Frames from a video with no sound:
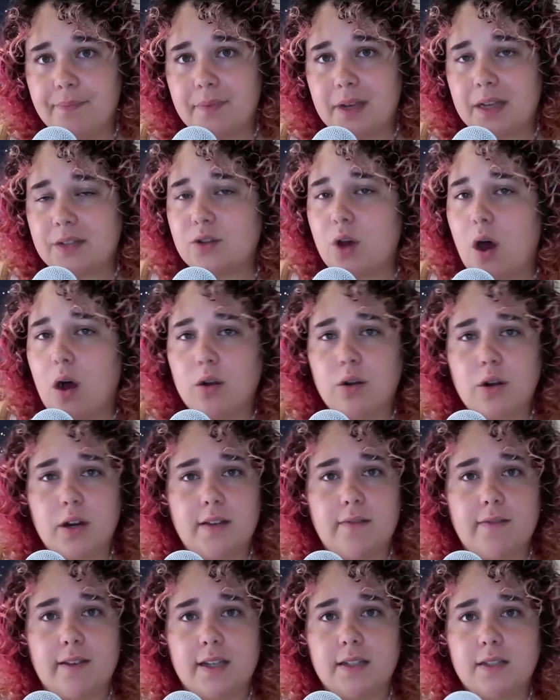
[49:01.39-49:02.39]
That's all
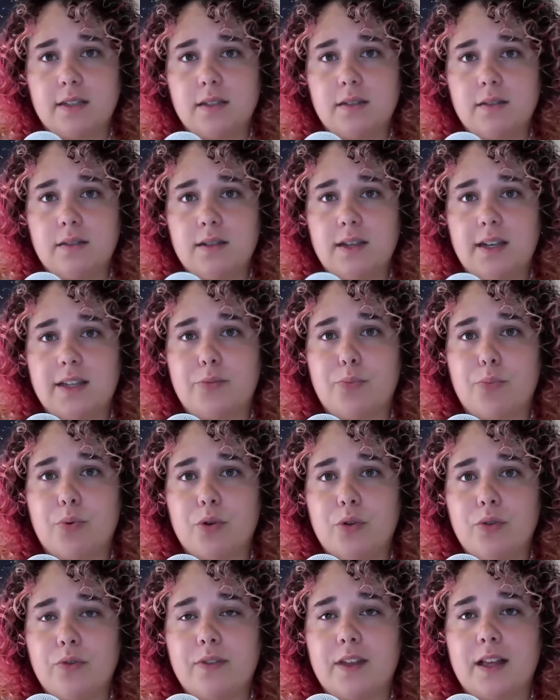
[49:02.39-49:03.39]
grief is. It's
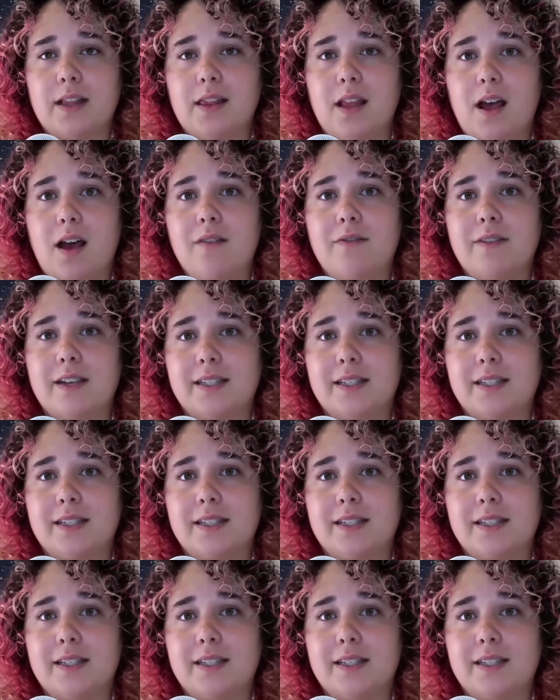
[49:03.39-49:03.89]
proof that love